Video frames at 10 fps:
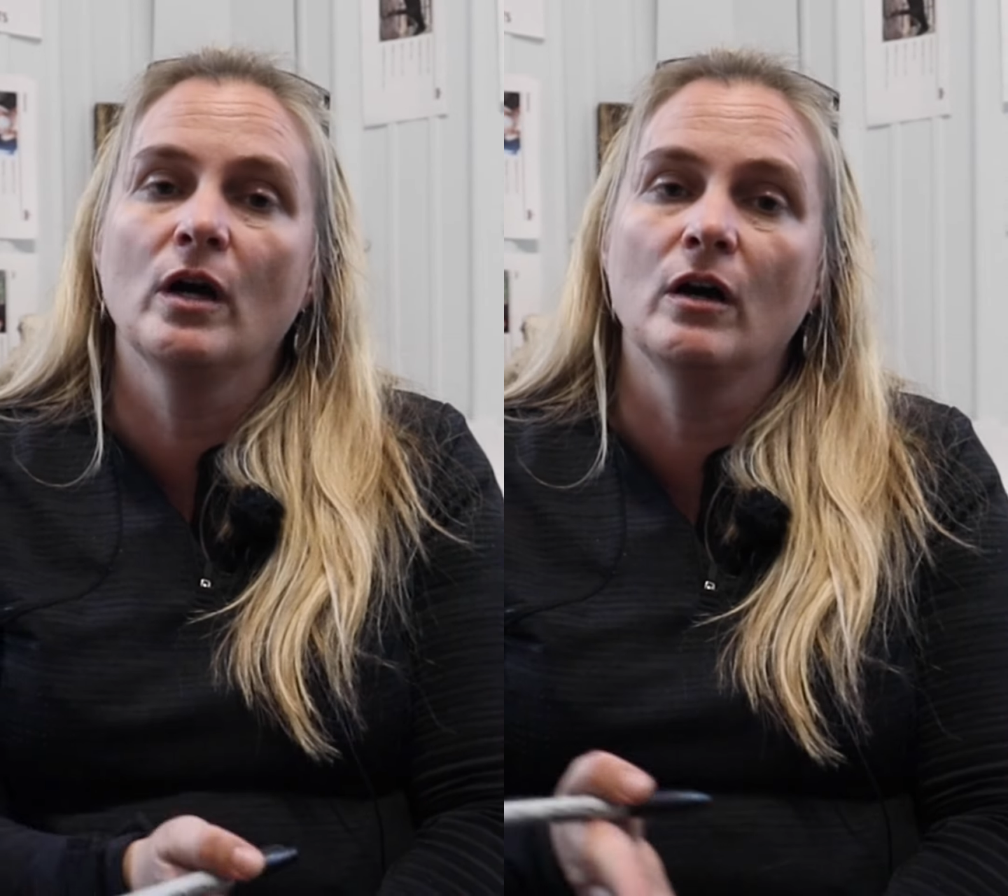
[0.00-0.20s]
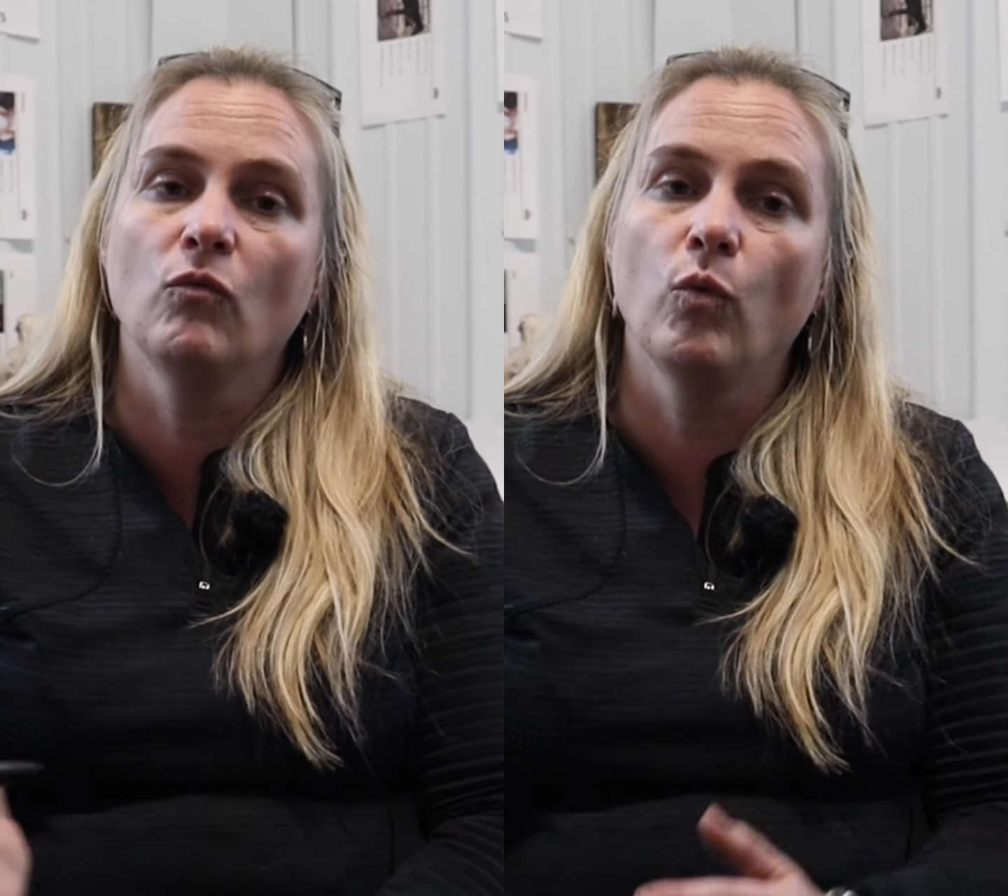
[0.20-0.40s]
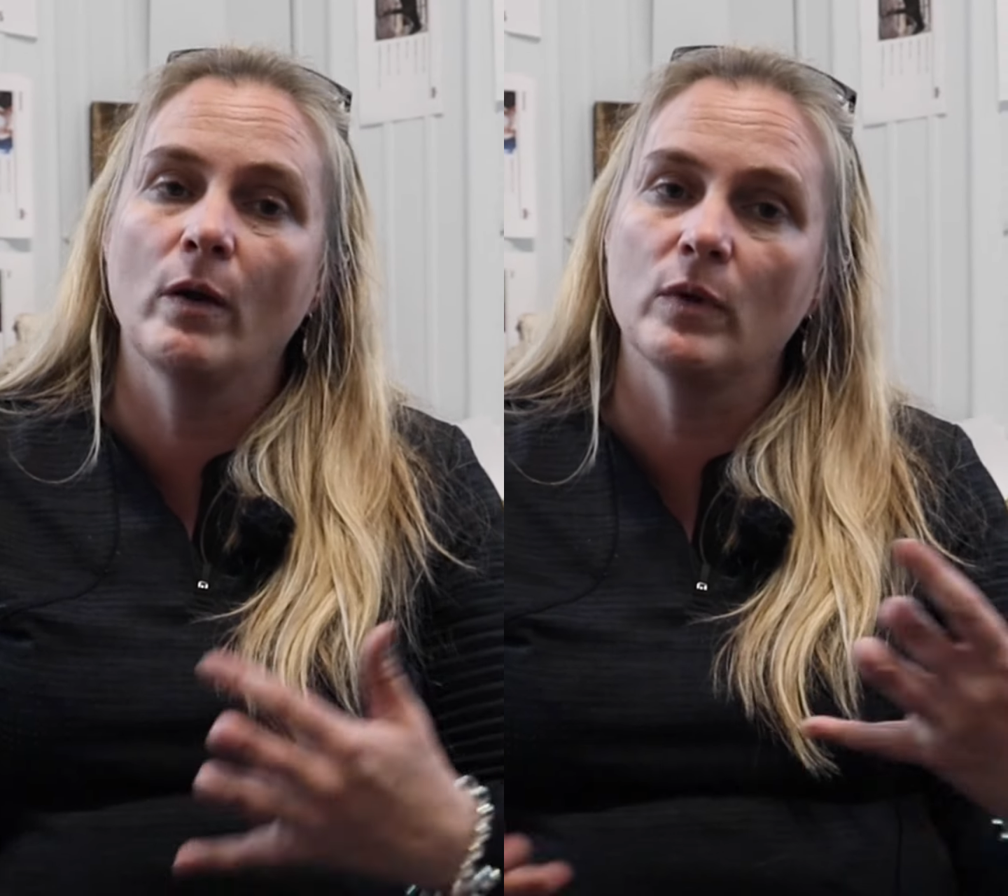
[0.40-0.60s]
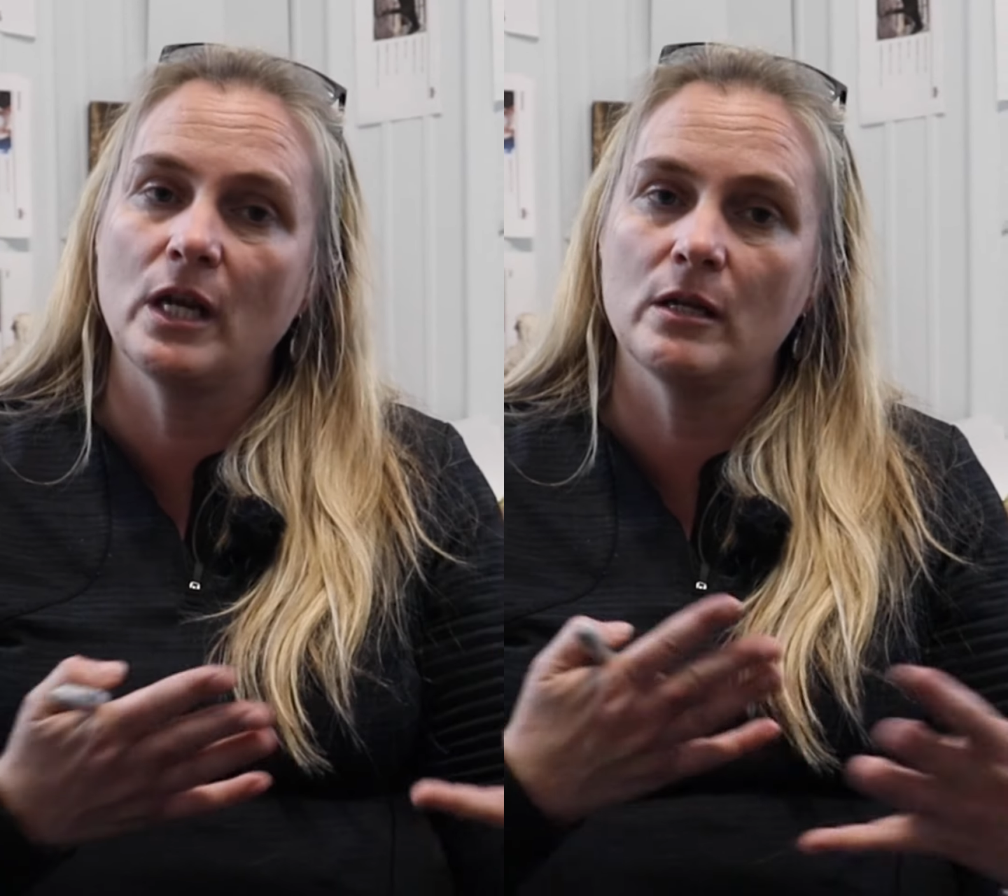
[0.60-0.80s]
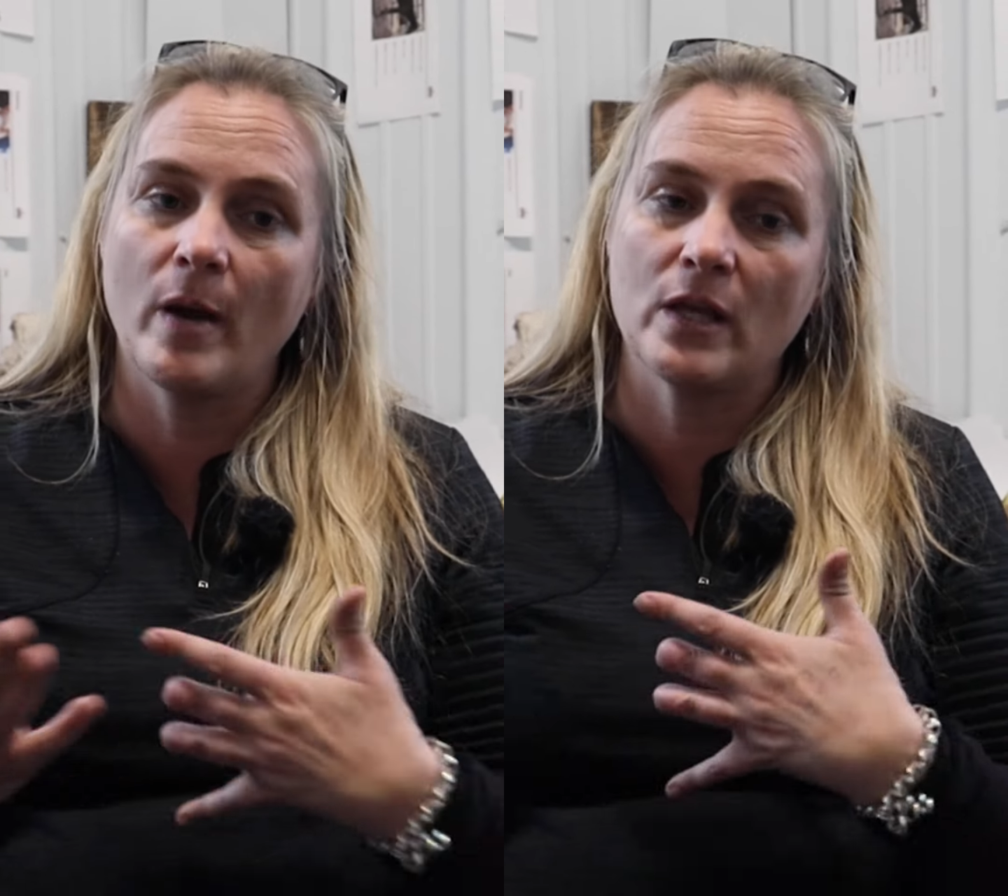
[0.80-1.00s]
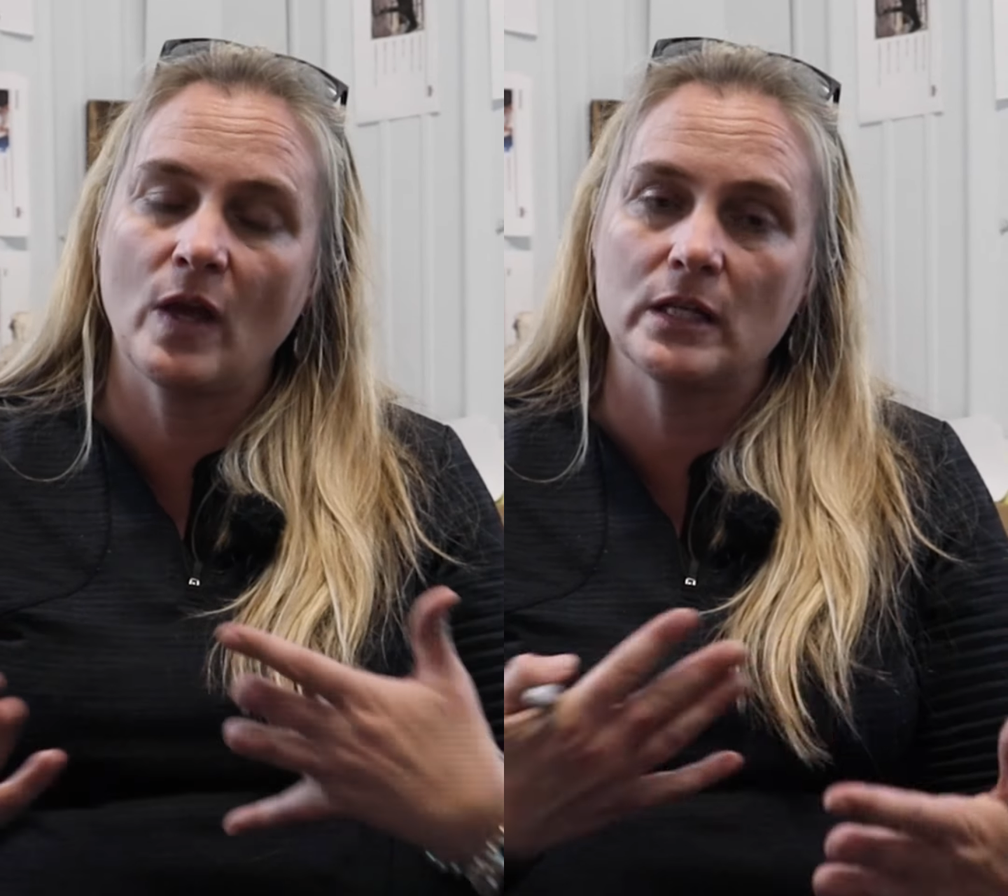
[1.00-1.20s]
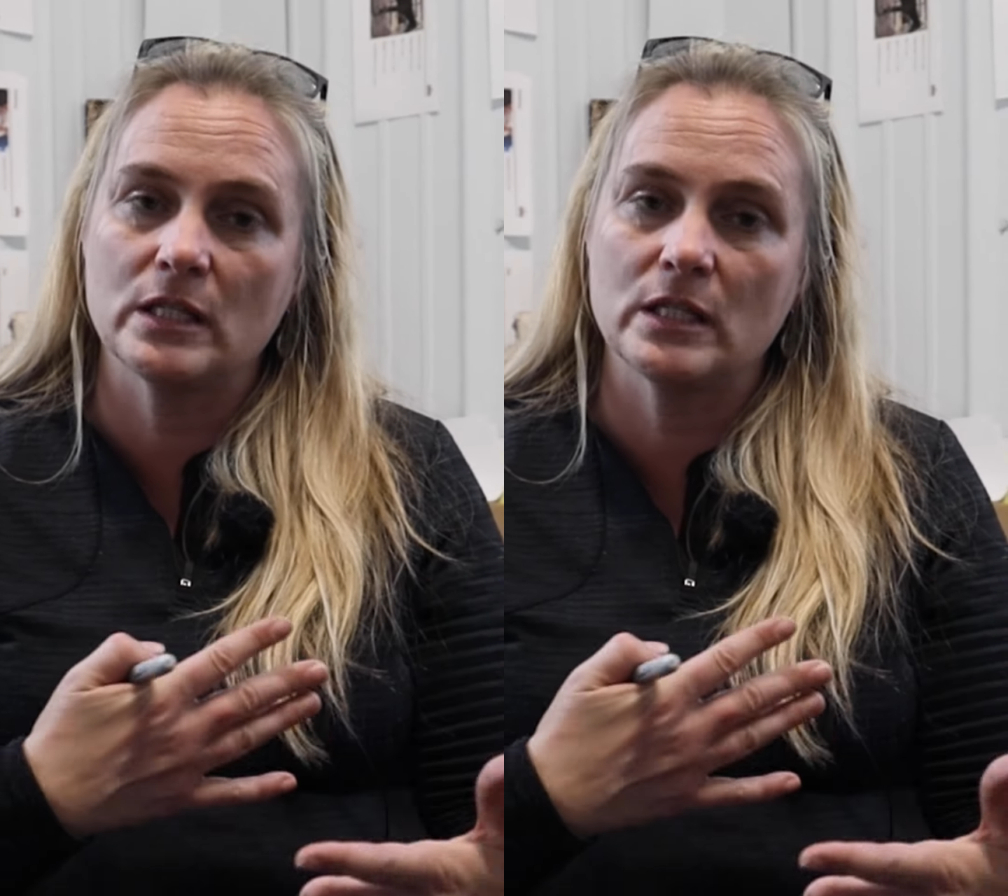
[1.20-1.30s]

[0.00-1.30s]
of when we need to make that